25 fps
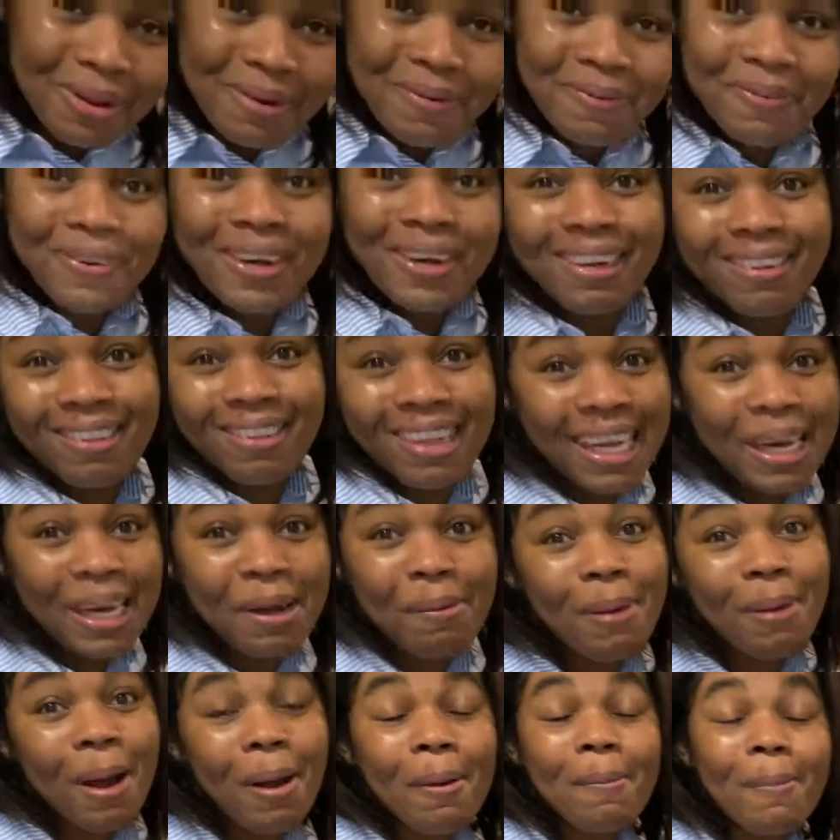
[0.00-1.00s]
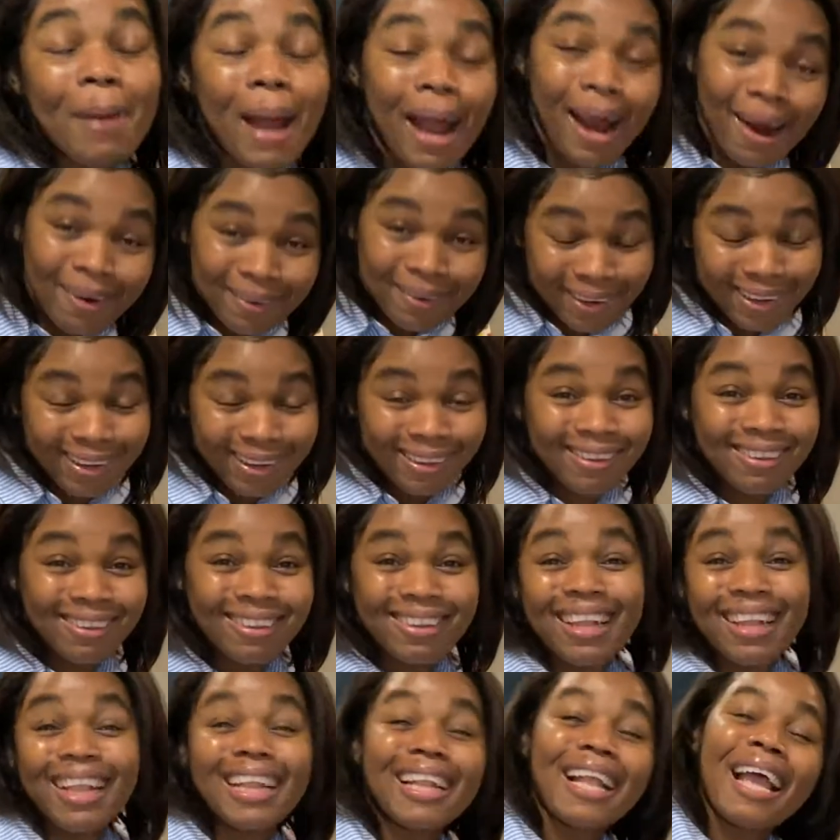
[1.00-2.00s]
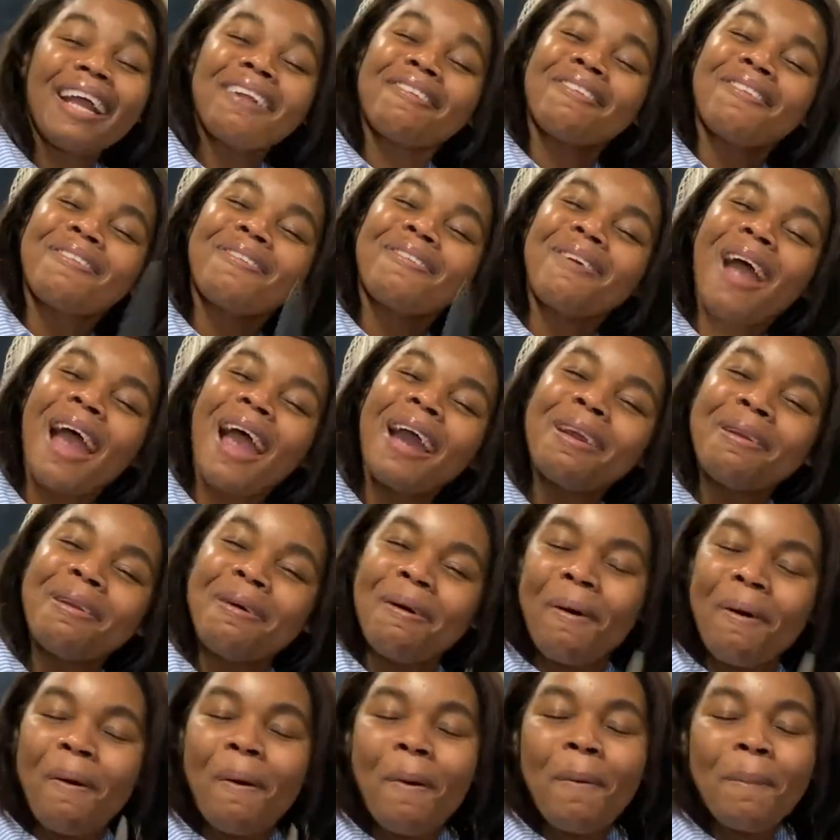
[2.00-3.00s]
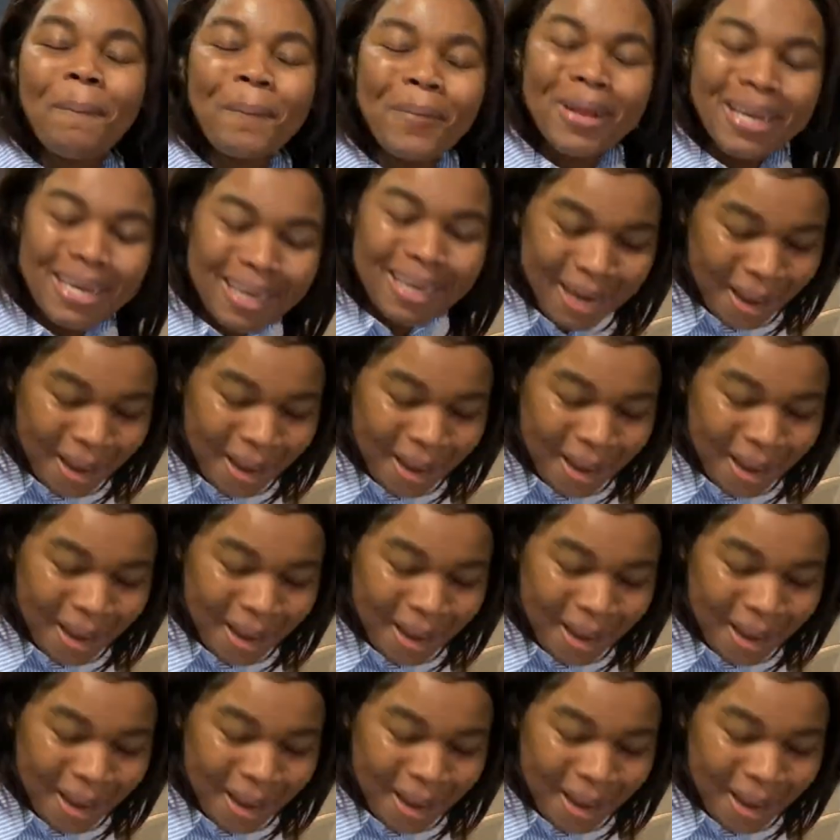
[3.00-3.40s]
the first thing about barrels, let's try to open